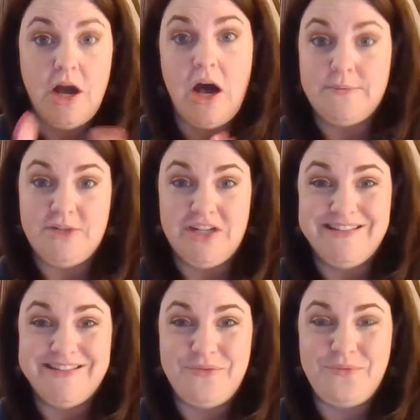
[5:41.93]

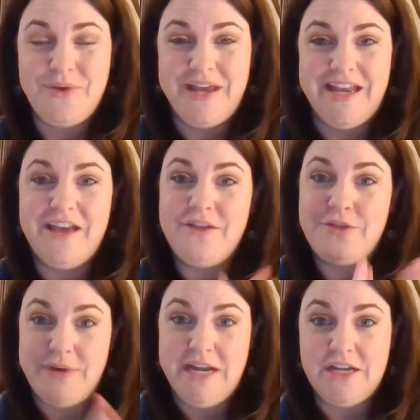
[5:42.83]
options when
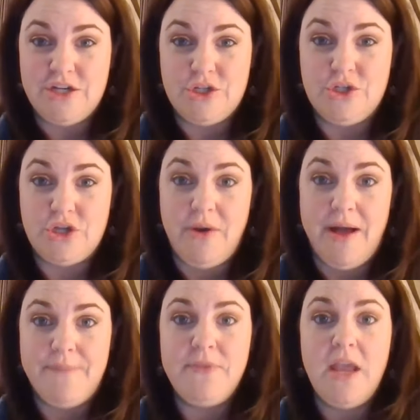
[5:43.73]
3D conditions show
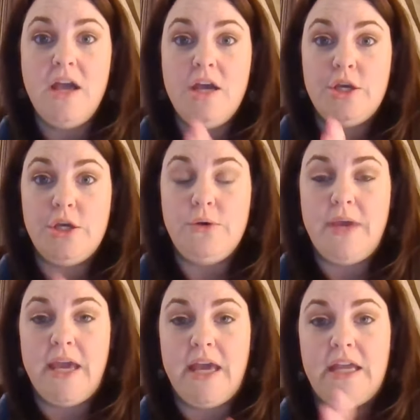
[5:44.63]
up. You
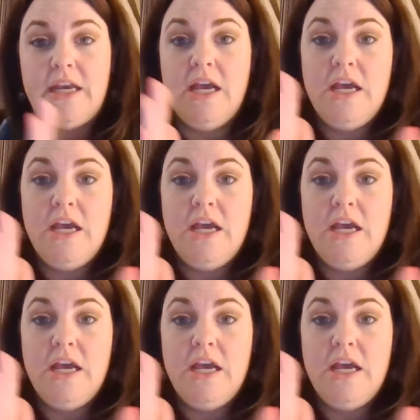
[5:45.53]
can